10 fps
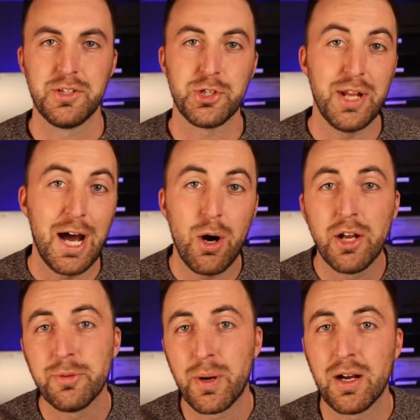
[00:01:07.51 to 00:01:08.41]
So now
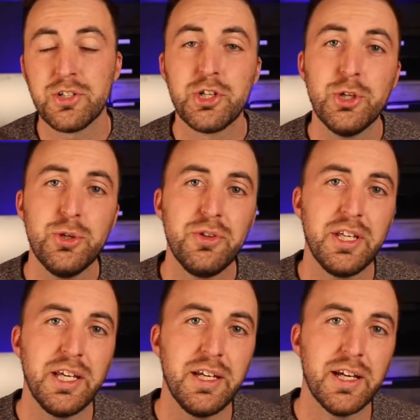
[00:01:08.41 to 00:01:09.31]
on to part two,
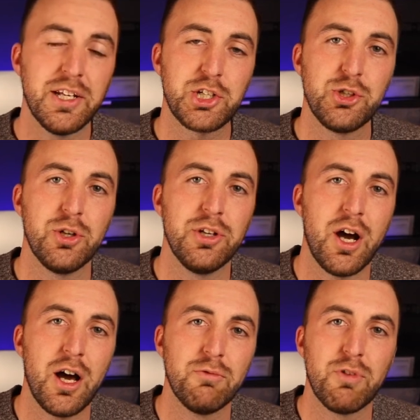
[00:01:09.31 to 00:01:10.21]
the additional
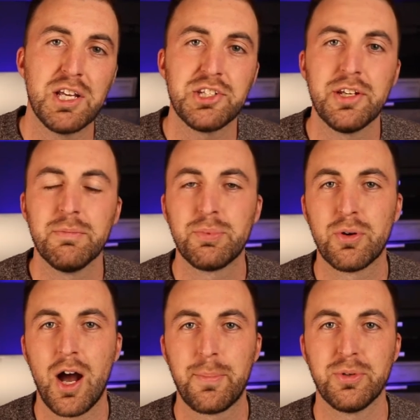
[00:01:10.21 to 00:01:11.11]
non-resident
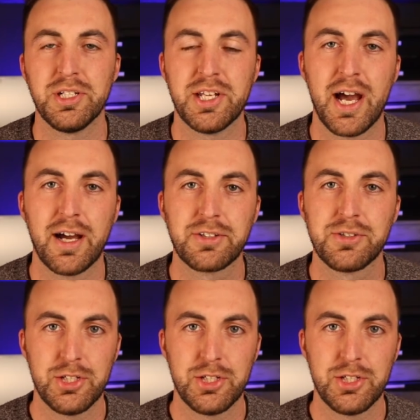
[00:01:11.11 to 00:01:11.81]
property tax.